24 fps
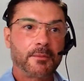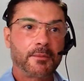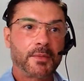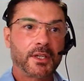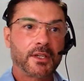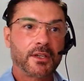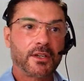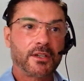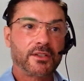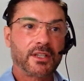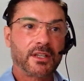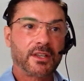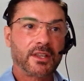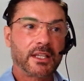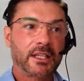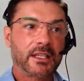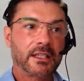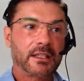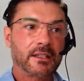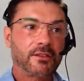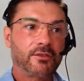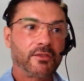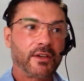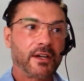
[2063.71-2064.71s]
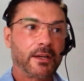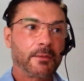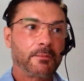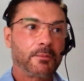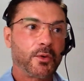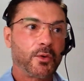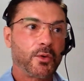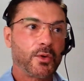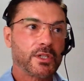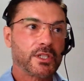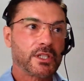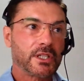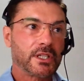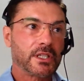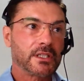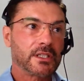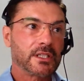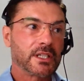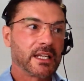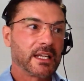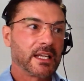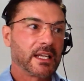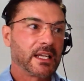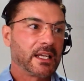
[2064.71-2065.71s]
because I think it's very
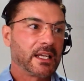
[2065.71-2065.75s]
important